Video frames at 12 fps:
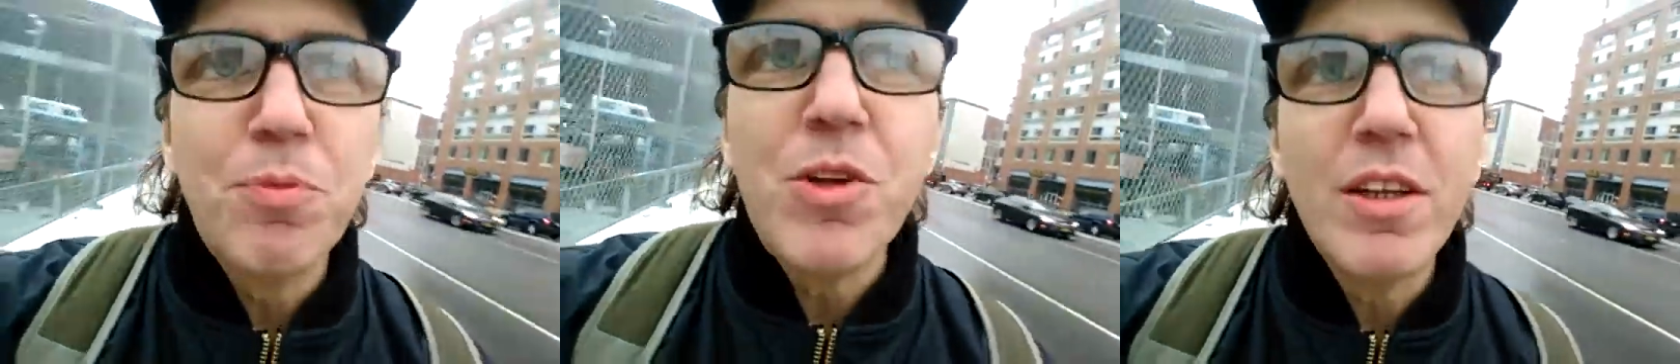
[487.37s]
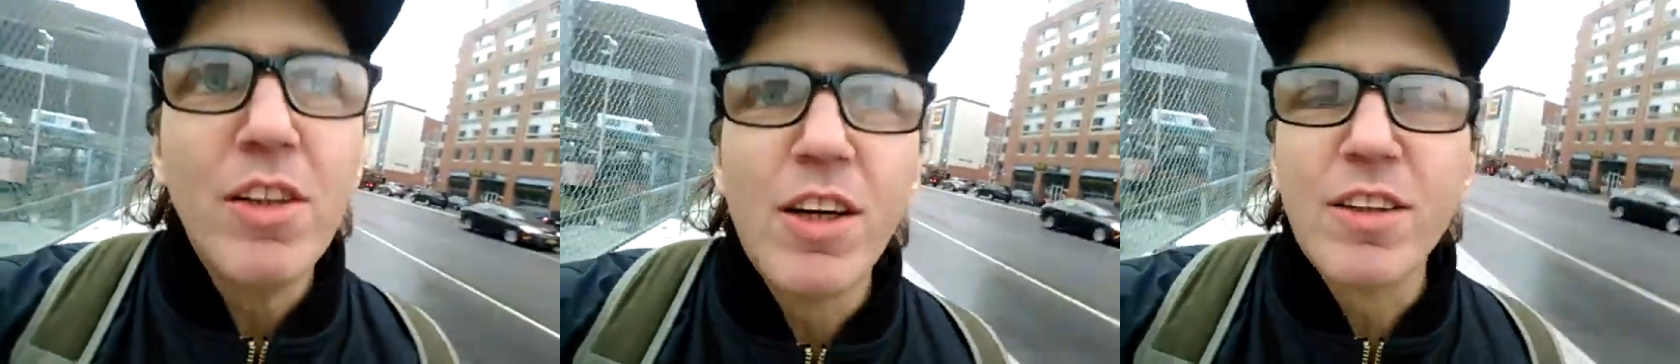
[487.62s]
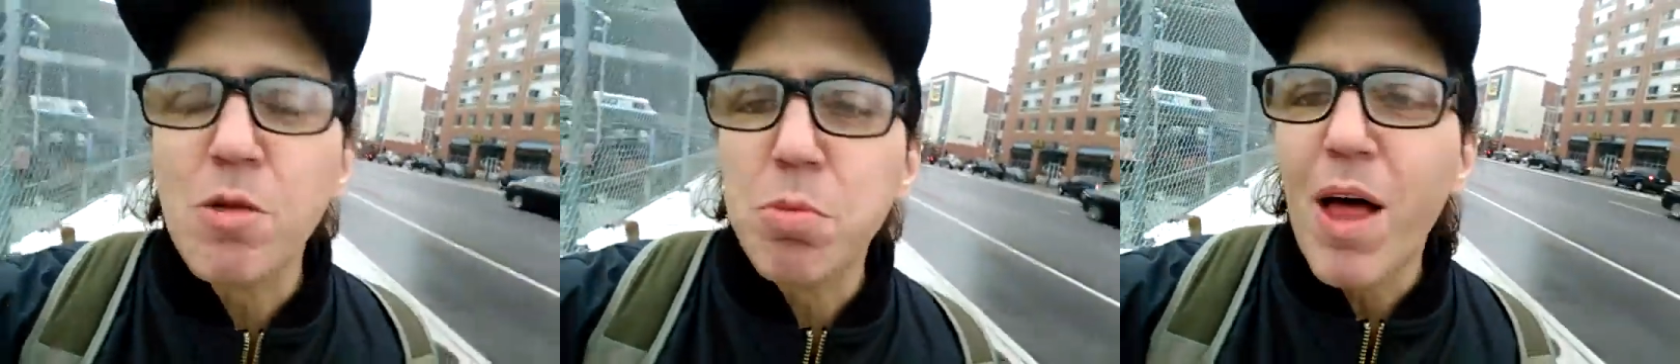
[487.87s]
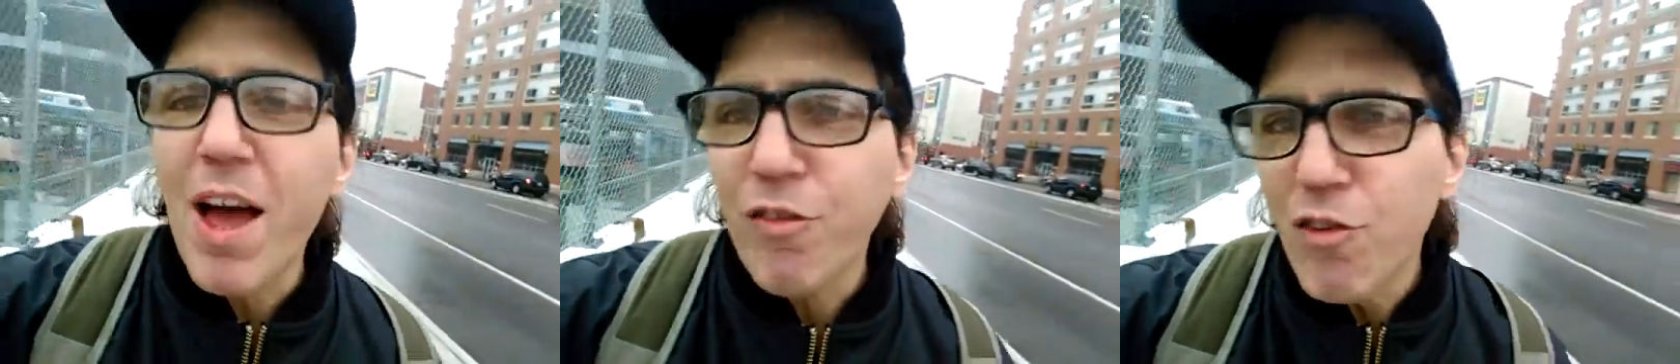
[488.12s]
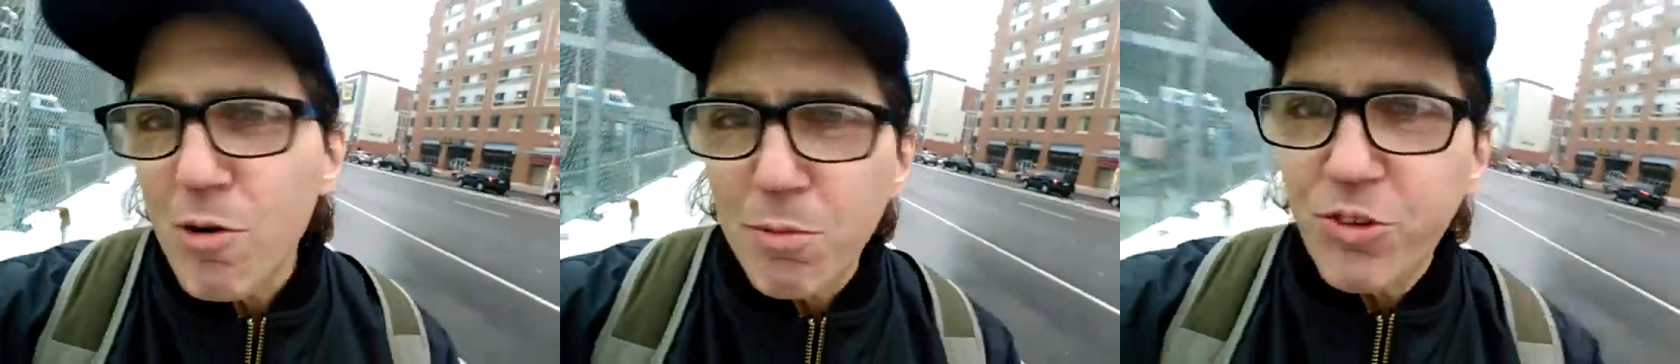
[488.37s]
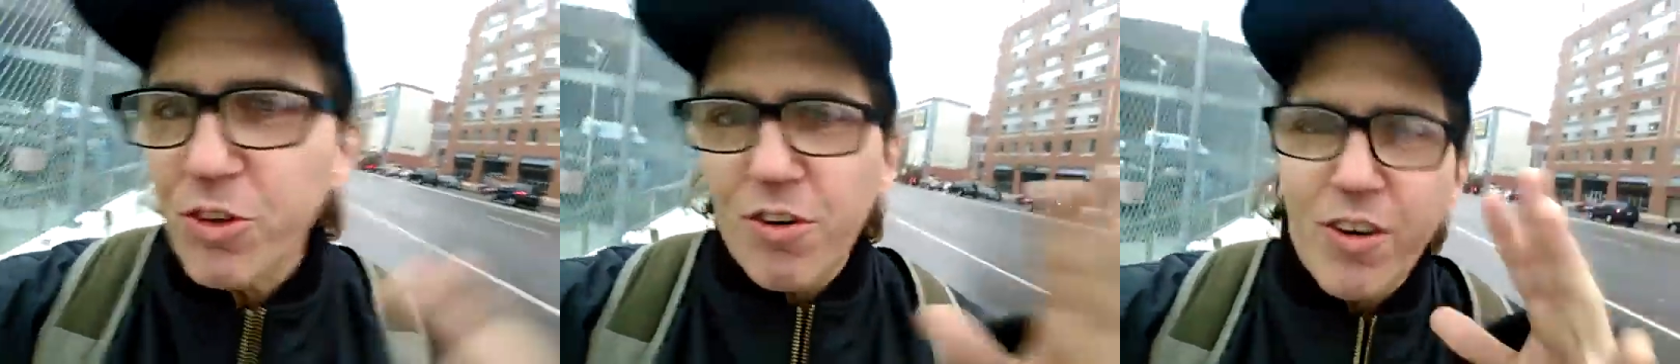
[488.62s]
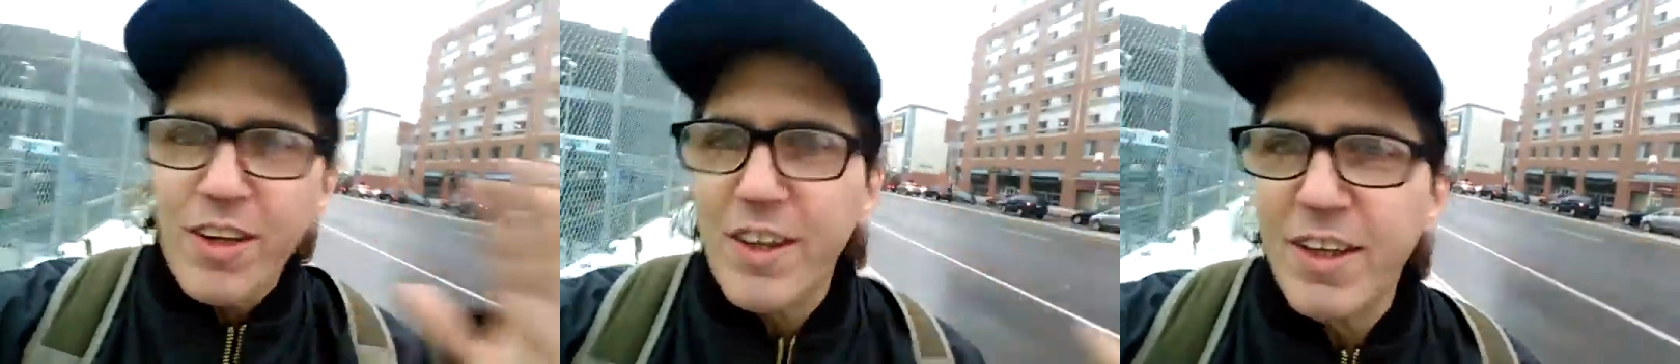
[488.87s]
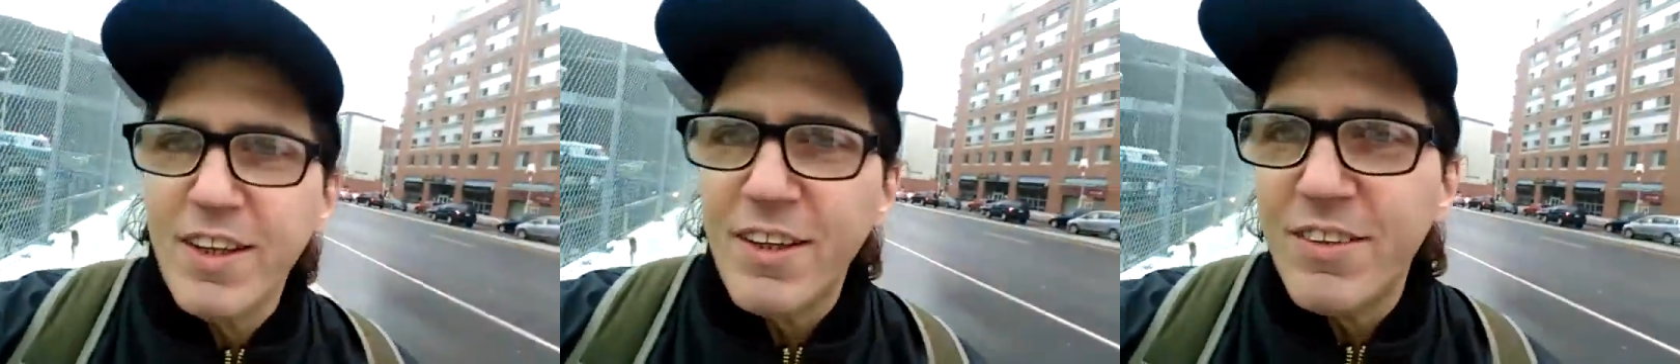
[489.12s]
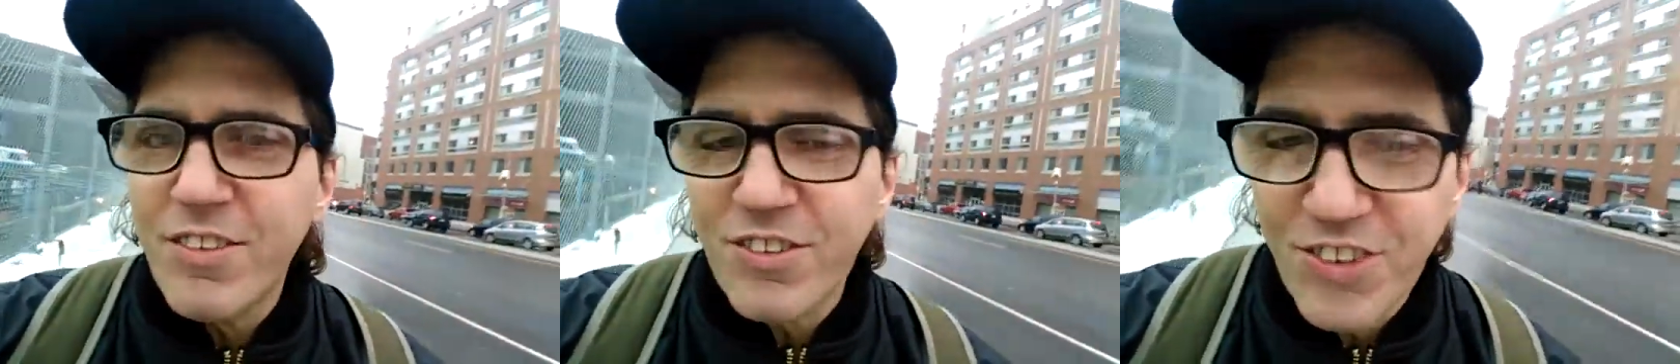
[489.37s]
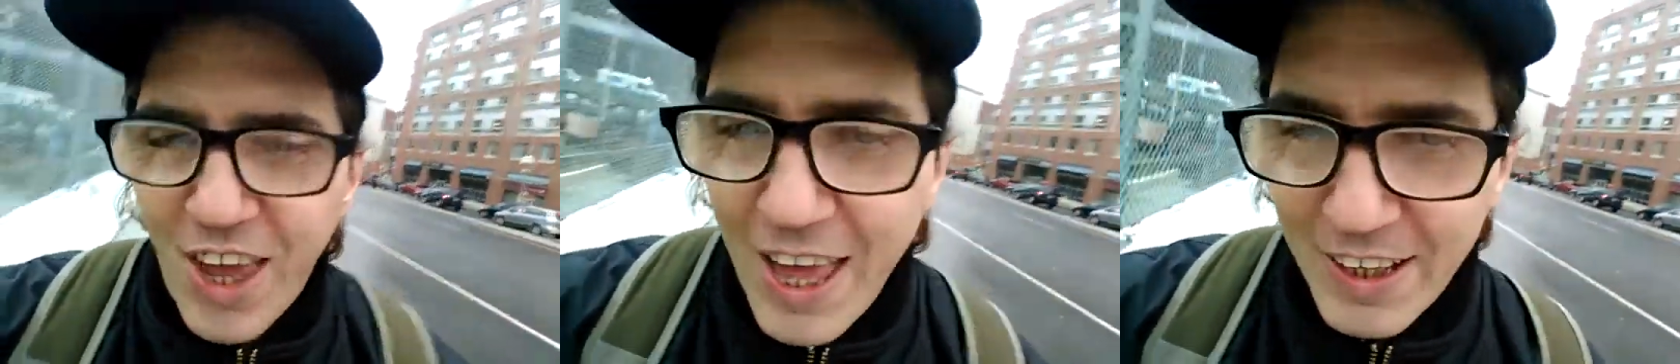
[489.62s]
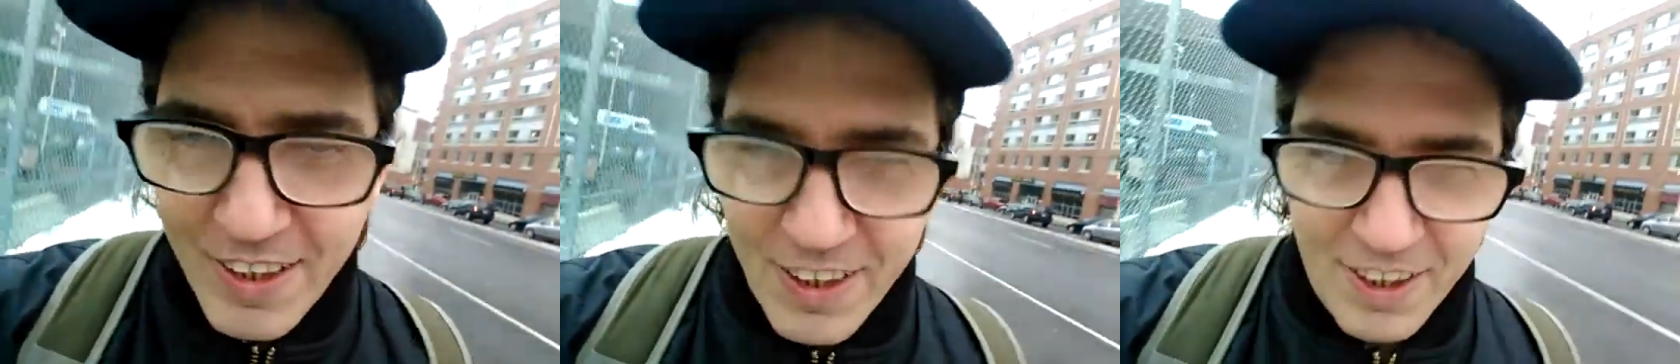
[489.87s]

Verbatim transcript: the look, the platform is already set.